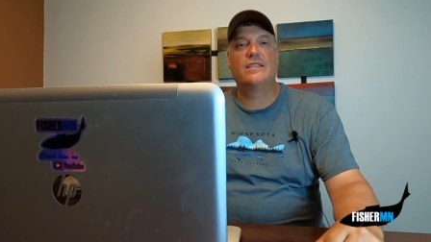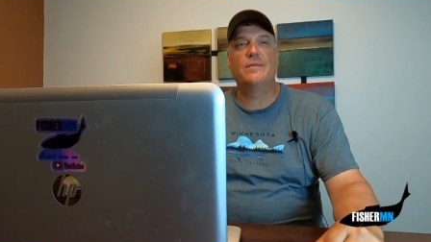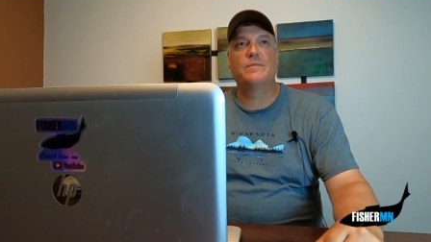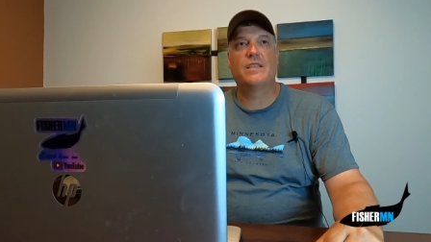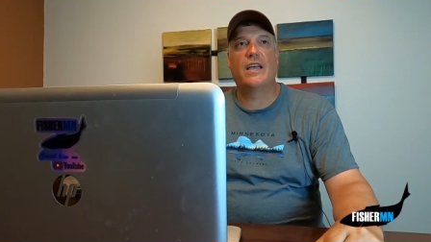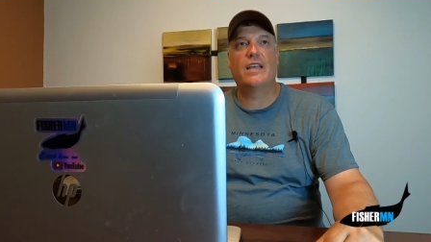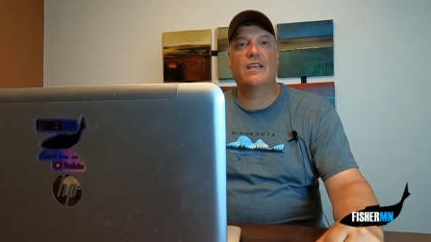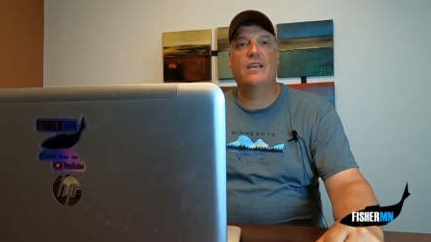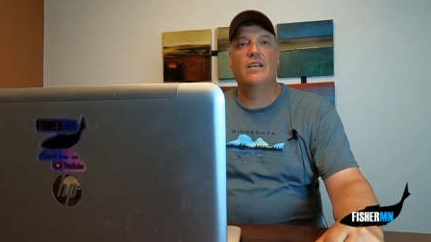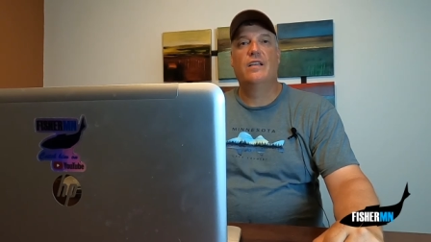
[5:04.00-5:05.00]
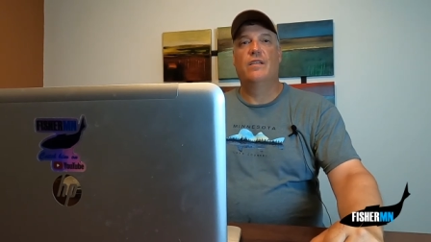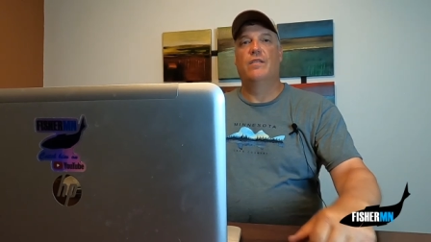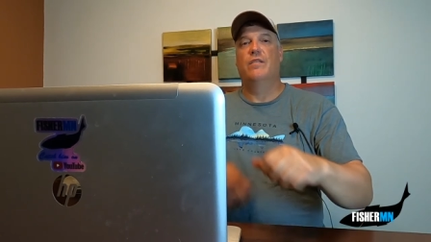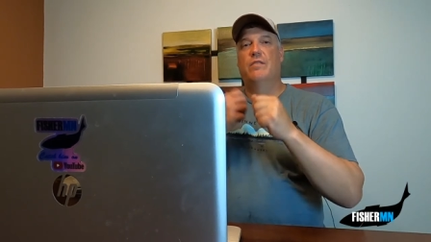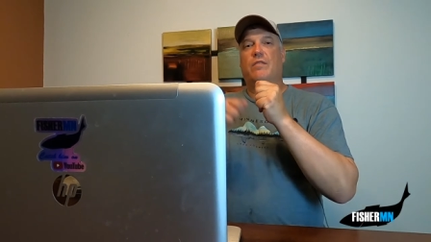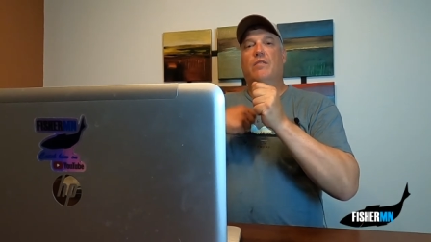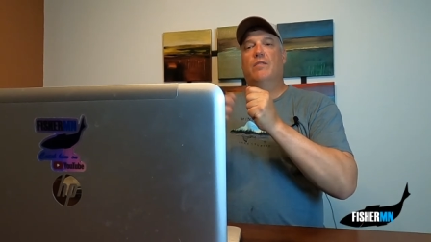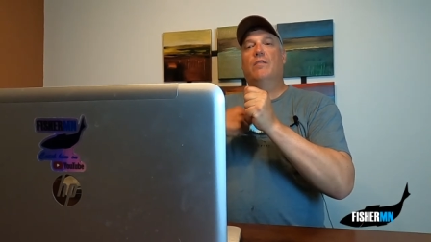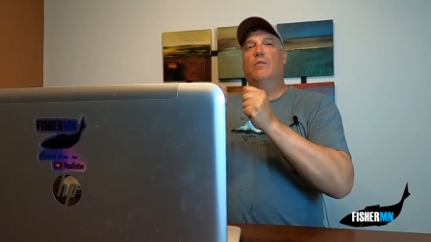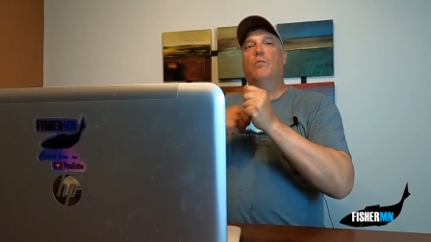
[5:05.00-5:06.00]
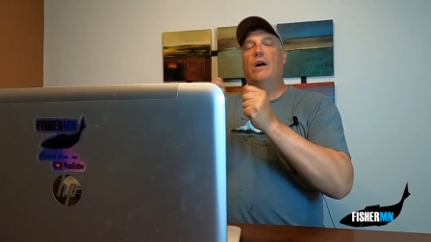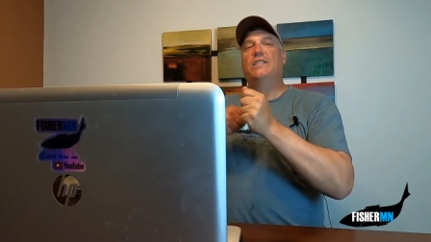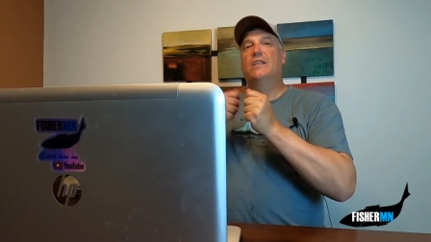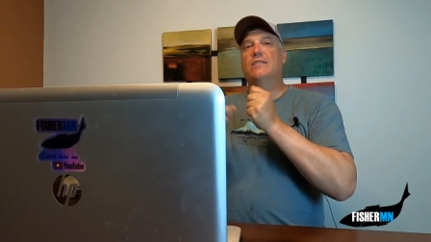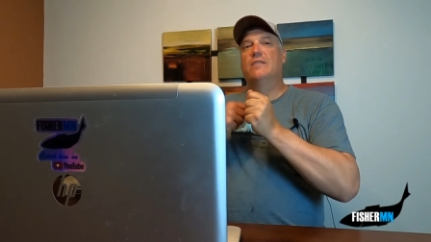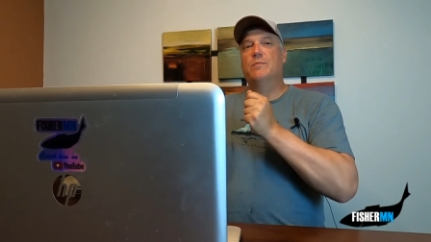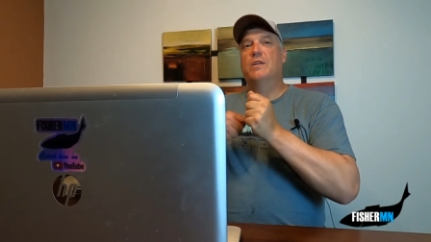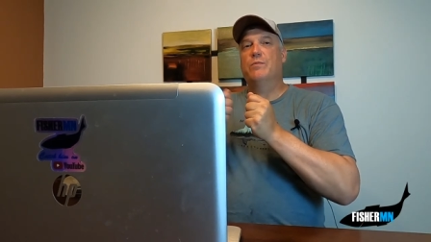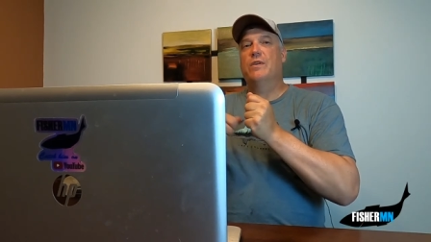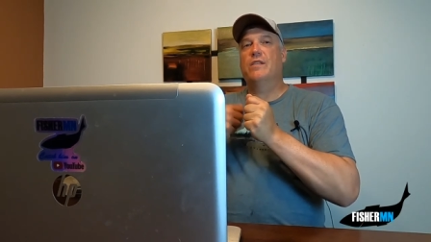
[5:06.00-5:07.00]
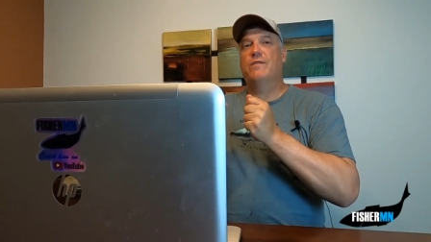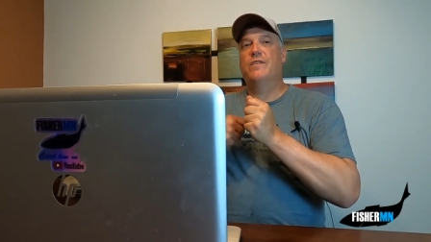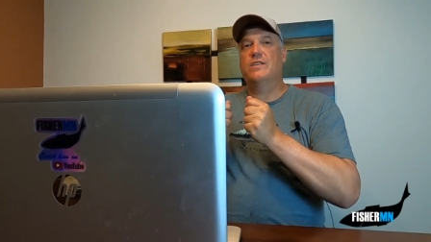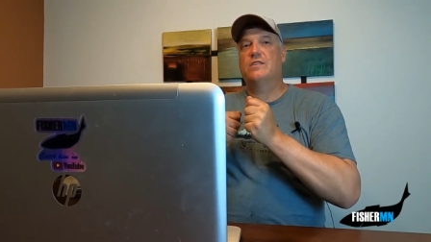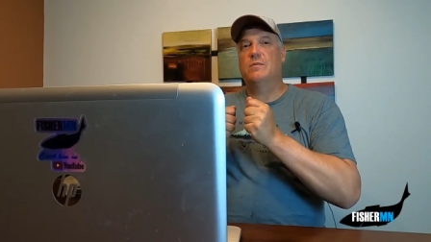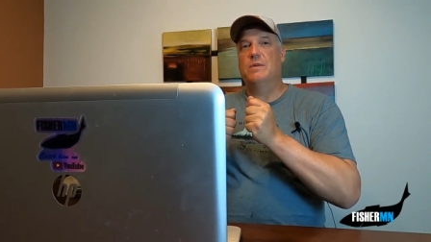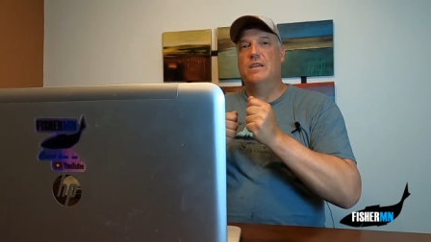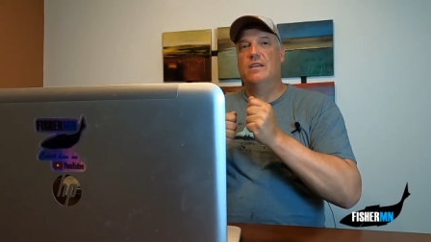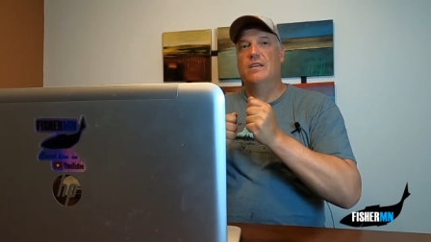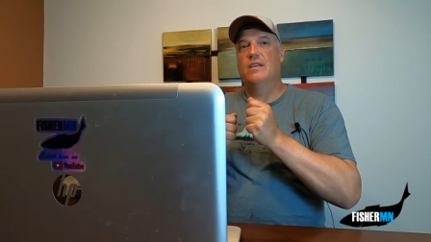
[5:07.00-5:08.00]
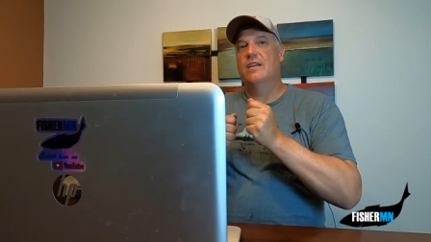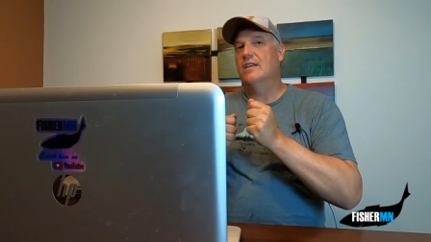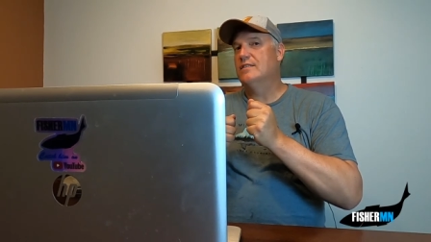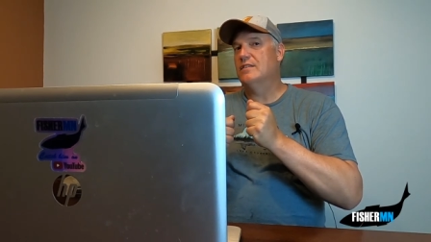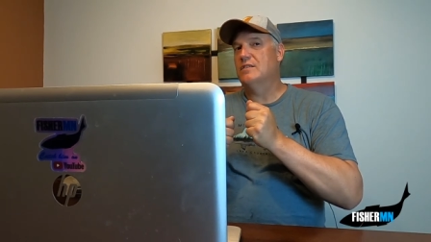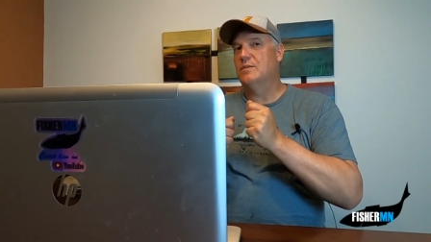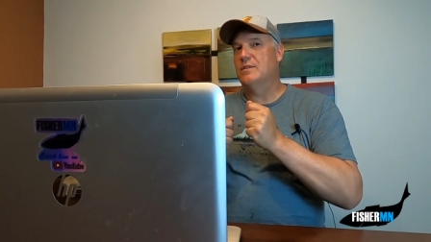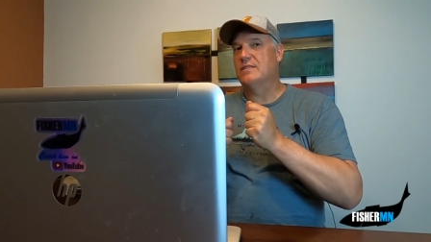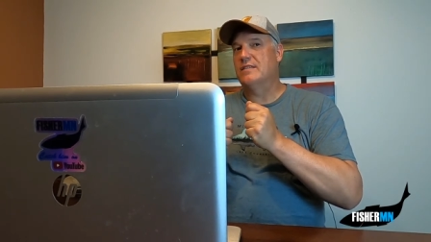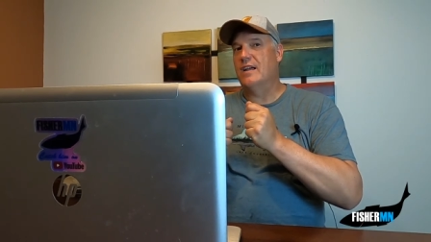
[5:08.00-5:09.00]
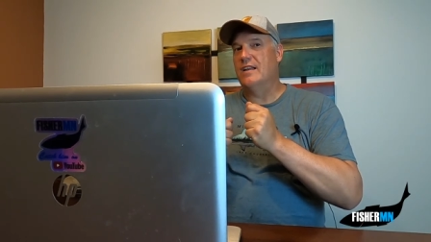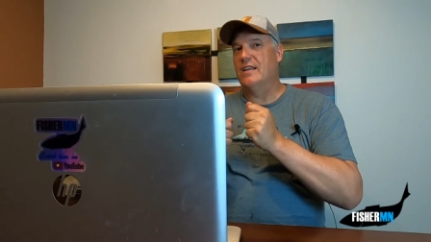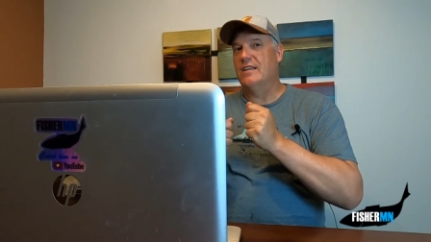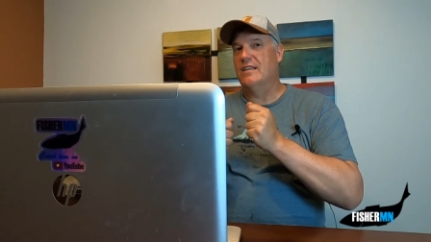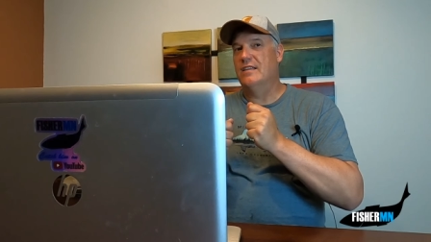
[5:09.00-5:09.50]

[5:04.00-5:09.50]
seems like watching somebody reel a fish to me isn't too exciting.